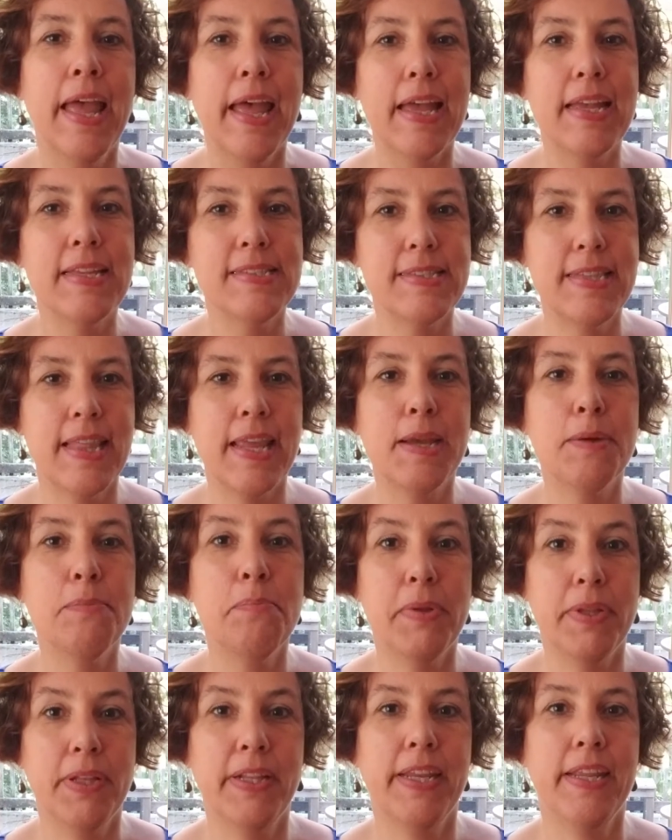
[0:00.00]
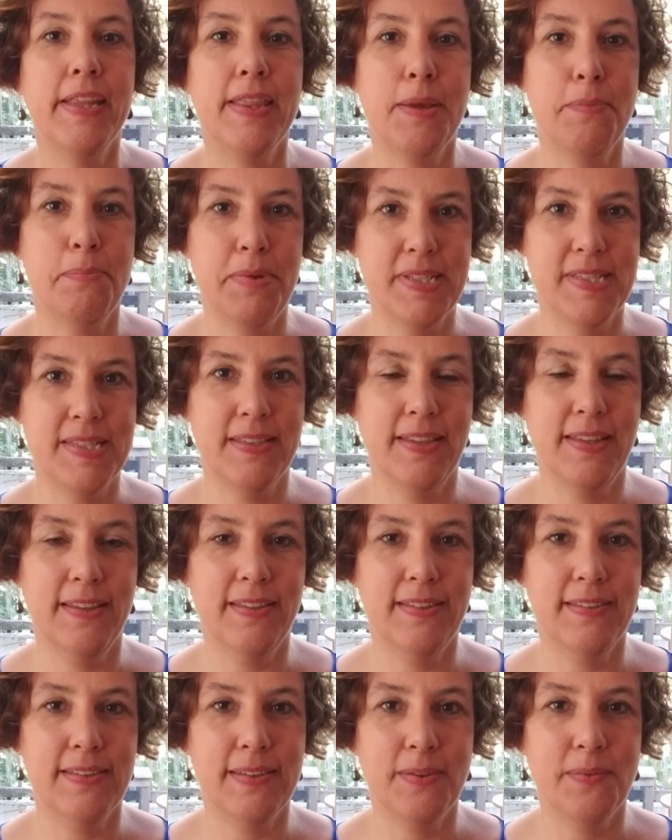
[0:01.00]
as they are building their
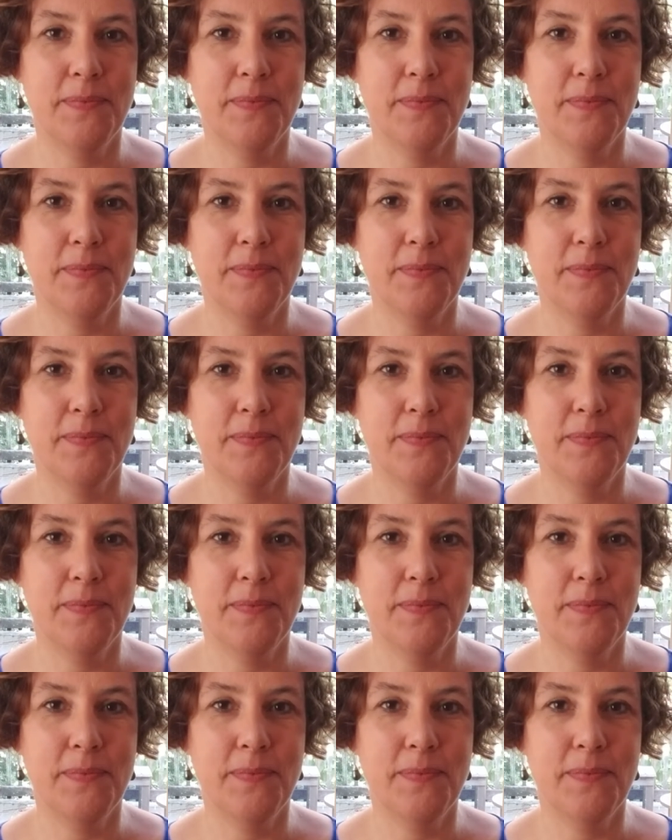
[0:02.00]
business.